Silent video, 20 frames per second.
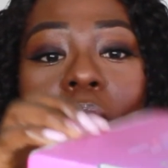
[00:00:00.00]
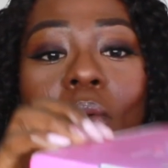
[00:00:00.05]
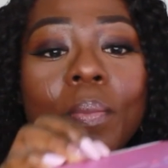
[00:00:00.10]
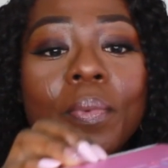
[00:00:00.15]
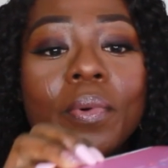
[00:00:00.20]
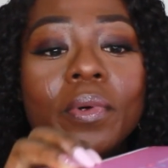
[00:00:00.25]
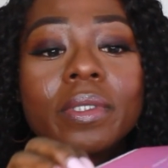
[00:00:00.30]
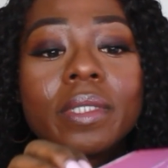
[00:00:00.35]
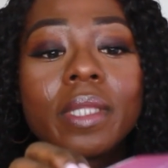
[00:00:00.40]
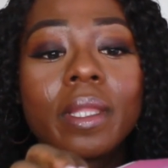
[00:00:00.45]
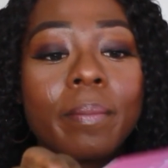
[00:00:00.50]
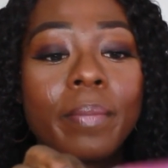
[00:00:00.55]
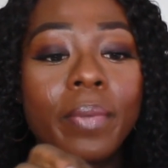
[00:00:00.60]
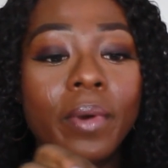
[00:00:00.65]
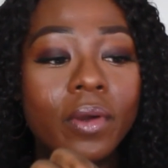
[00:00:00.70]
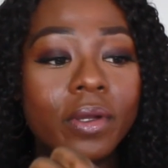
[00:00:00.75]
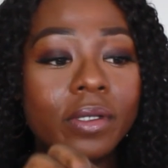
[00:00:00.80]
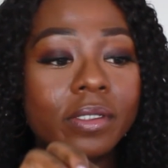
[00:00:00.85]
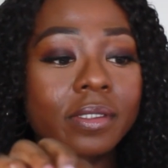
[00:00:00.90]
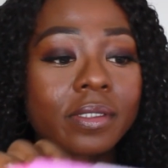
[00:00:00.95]
open the
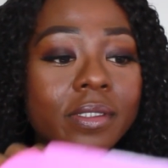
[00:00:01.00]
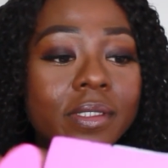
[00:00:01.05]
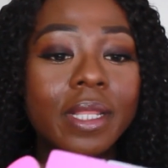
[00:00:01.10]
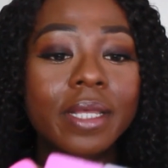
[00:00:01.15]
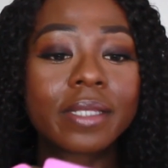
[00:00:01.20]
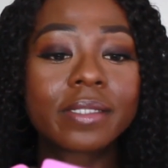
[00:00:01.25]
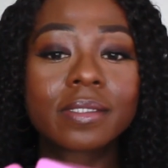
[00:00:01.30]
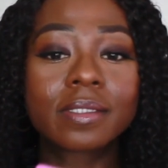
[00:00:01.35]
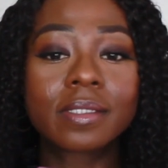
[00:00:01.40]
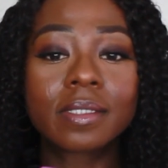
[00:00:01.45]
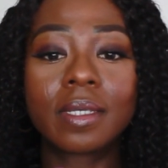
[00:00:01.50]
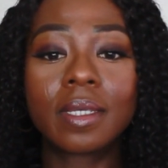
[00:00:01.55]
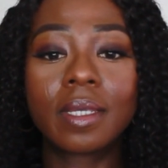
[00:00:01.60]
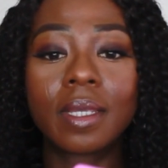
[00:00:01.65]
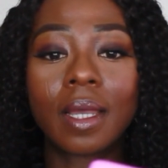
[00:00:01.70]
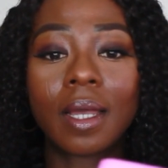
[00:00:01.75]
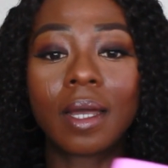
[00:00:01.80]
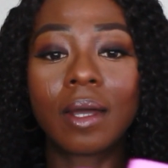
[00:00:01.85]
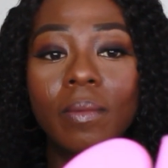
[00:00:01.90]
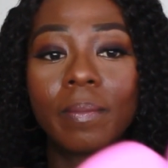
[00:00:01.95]
box. Let's see
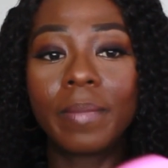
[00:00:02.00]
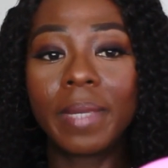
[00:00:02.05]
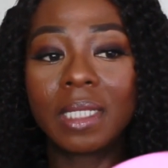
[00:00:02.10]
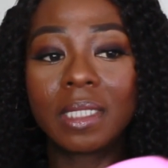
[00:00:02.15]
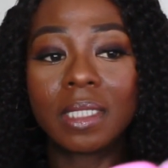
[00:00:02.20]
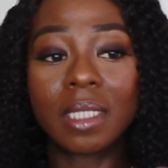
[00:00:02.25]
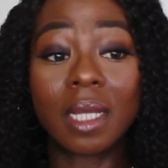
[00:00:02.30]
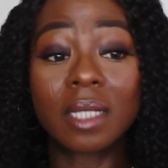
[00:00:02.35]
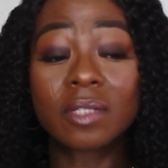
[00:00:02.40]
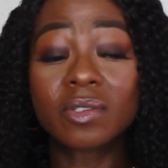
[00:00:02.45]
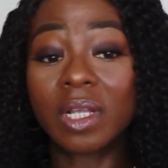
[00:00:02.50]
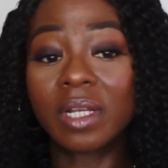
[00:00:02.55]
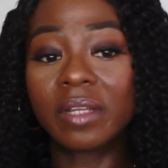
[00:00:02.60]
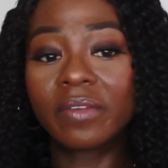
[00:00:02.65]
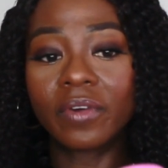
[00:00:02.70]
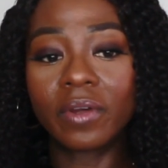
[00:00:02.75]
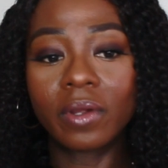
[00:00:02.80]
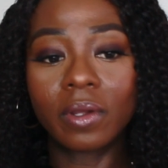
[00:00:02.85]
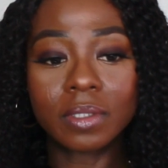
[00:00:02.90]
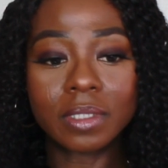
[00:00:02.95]
how many. I actually
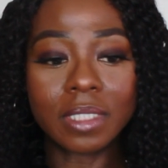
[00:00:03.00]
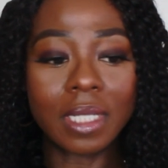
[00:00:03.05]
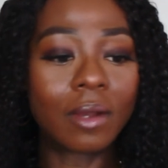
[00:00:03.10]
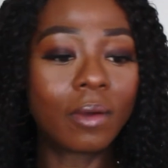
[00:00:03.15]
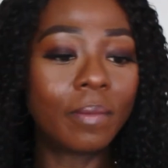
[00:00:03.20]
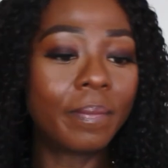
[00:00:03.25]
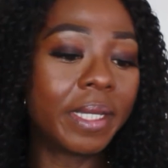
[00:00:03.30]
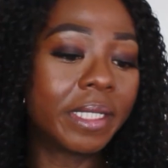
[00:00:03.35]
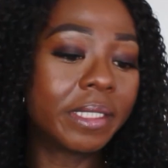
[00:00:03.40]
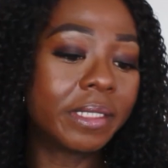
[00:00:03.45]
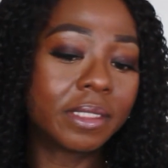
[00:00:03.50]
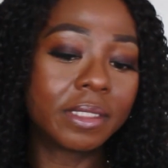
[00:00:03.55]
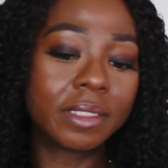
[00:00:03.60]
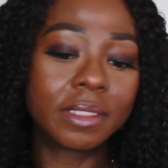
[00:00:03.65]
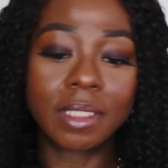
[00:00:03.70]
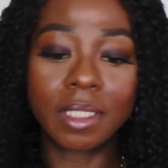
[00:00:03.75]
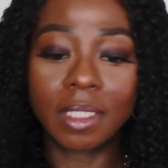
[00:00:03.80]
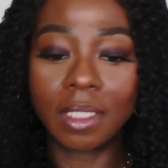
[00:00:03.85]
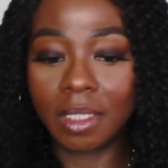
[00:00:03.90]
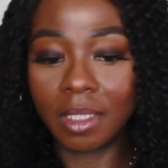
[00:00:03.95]
forgot how many
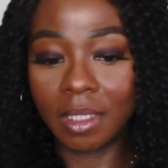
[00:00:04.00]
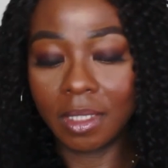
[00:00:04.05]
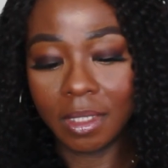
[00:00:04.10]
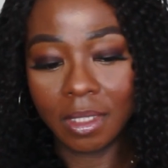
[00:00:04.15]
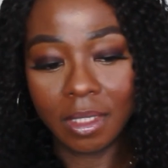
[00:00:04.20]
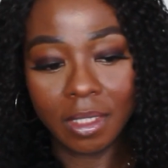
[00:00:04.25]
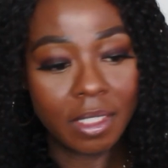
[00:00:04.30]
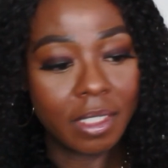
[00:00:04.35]
they